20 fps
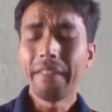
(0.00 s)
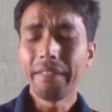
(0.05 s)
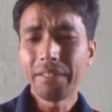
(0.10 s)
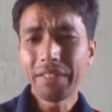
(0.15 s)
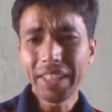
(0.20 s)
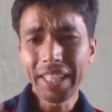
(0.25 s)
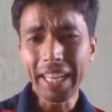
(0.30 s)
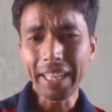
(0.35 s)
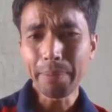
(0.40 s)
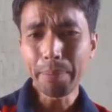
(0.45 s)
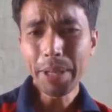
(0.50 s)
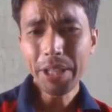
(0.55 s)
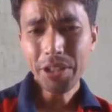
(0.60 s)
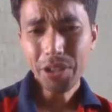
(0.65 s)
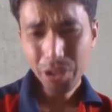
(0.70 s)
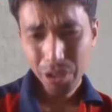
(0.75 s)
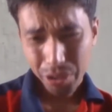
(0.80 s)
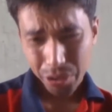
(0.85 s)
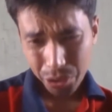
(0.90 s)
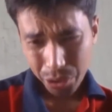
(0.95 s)
that
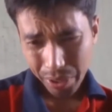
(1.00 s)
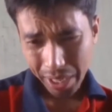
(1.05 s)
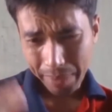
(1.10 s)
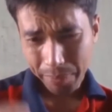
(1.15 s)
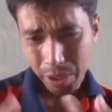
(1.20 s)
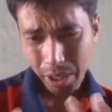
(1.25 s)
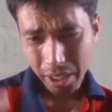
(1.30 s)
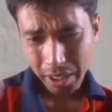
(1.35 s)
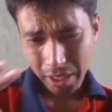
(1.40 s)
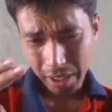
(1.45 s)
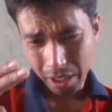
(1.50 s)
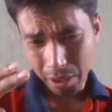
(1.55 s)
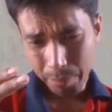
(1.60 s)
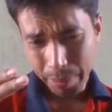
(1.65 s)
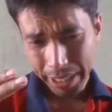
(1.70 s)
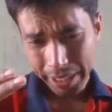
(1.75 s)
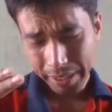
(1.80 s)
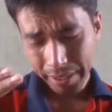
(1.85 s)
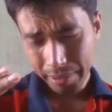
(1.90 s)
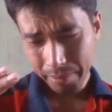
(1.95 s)
means you have got how
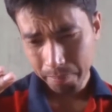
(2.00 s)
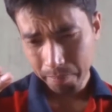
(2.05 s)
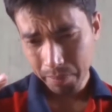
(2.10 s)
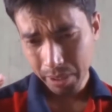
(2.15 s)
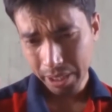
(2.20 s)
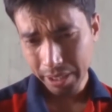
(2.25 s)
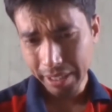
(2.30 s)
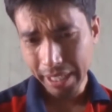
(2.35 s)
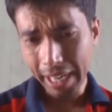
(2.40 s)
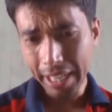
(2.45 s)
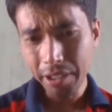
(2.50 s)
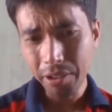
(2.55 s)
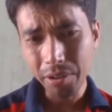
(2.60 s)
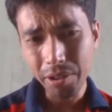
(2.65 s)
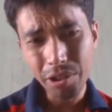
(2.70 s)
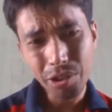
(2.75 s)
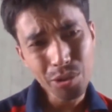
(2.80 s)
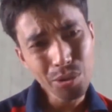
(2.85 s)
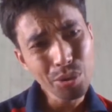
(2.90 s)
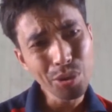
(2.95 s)
many DAI
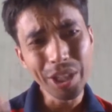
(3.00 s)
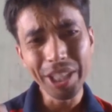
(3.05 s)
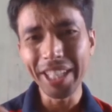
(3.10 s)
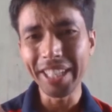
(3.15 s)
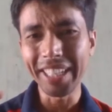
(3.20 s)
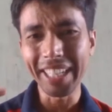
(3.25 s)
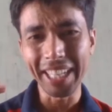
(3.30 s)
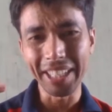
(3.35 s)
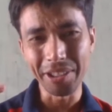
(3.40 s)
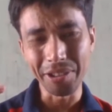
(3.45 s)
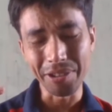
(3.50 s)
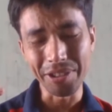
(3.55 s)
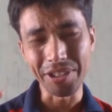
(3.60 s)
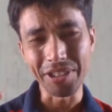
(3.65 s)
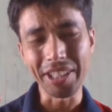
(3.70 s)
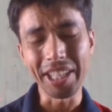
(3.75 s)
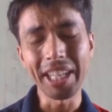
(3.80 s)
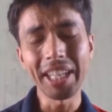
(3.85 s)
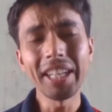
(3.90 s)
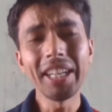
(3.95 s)
tokens? 200 DAI tokens,
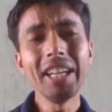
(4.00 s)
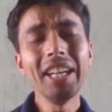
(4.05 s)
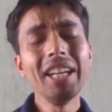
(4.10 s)
right?